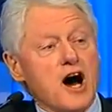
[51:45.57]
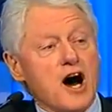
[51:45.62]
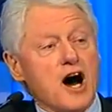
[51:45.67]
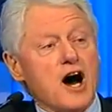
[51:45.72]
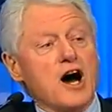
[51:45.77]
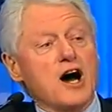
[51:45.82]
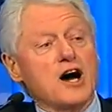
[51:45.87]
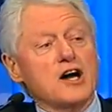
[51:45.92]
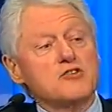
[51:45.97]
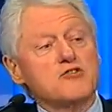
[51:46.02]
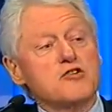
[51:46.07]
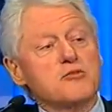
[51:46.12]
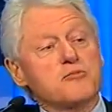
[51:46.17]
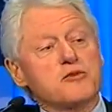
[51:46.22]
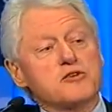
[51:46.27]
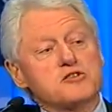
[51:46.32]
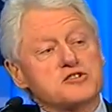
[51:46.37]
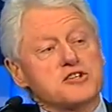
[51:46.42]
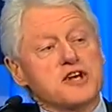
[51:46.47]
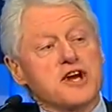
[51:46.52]

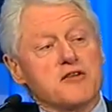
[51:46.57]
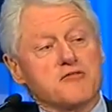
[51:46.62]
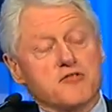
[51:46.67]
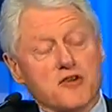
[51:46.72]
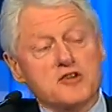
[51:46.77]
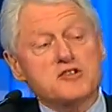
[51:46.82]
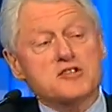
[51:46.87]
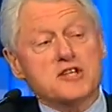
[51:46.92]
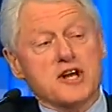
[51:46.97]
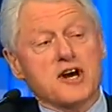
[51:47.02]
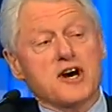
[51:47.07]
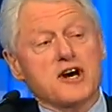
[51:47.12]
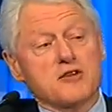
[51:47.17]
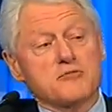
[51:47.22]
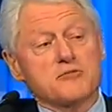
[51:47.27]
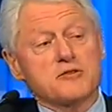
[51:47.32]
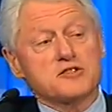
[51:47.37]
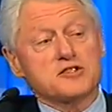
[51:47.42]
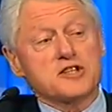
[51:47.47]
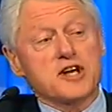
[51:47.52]
100%, virtually
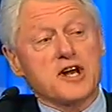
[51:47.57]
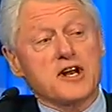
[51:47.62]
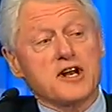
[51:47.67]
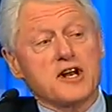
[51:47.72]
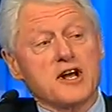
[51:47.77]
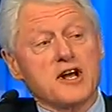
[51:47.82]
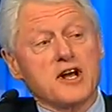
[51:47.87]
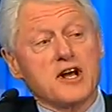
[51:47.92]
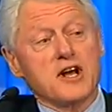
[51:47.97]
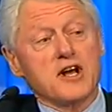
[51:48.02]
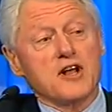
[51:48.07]
100%,